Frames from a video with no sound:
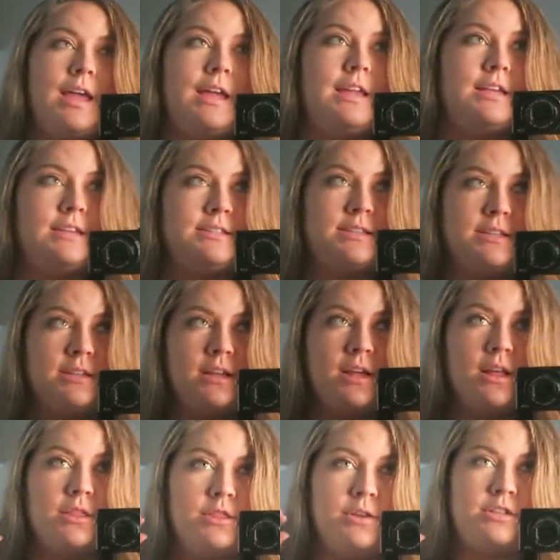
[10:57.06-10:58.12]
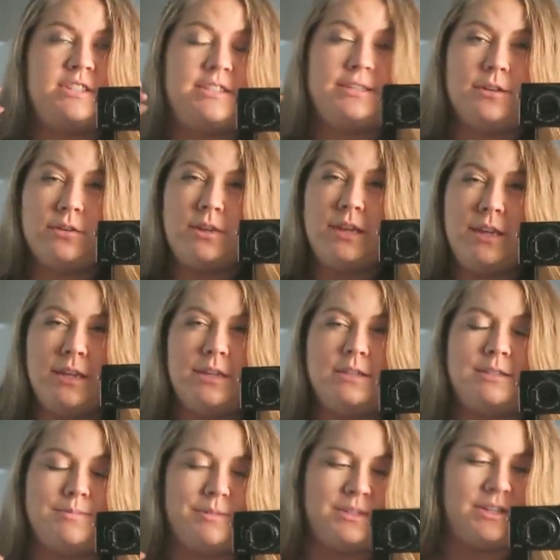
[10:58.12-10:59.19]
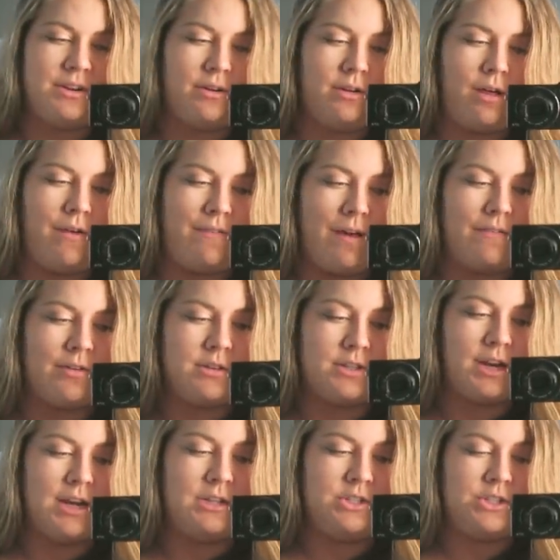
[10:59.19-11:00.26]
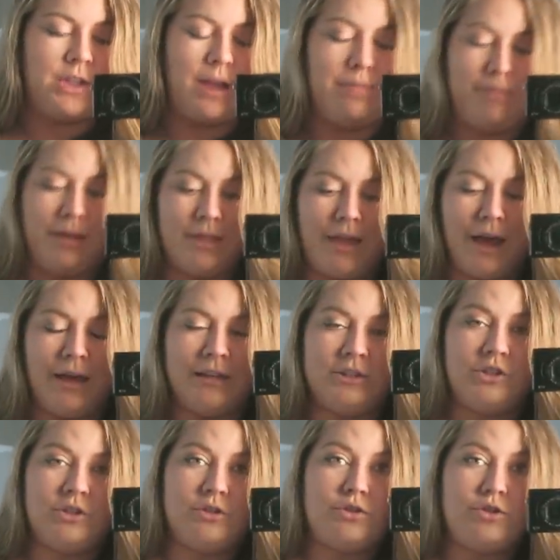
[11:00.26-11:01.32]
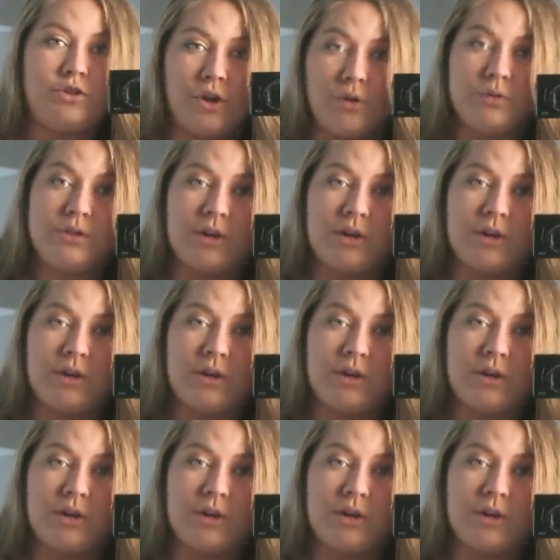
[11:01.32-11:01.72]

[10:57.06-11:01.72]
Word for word: it is the silkiest material I've ever touched. I mean that. It's so